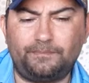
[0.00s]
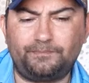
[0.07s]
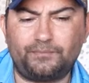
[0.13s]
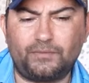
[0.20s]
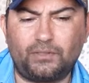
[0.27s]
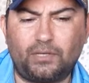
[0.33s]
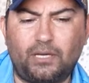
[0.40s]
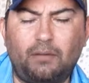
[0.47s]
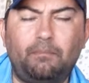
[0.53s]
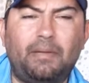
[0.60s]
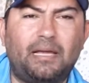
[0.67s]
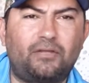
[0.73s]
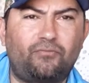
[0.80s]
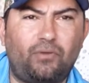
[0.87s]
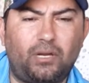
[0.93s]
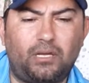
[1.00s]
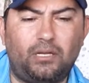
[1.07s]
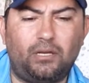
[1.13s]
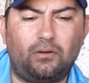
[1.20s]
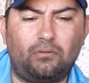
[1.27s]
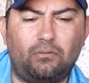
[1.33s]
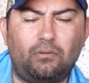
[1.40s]
Okay, I'm backtracking
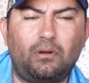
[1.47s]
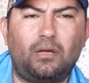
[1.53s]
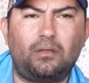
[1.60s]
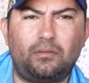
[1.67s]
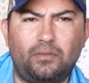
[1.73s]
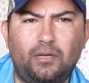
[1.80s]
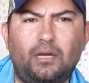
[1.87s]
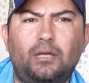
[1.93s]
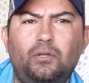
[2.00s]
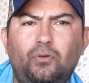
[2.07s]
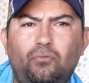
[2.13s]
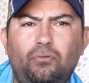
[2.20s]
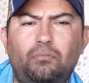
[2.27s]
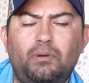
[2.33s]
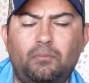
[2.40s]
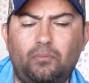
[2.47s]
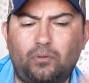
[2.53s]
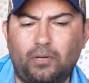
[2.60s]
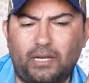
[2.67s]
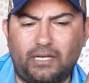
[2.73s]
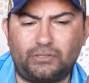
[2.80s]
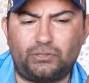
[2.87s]
here. I think I do remember
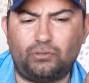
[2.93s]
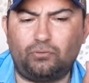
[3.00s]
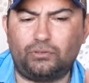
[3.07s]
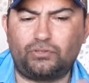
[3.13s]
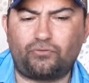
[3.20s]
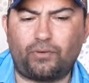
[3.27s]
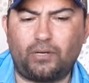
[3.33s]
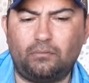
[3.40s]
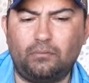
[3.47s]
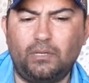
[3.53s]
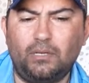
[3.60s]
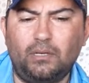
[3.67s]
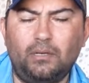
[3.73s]
catching one trout.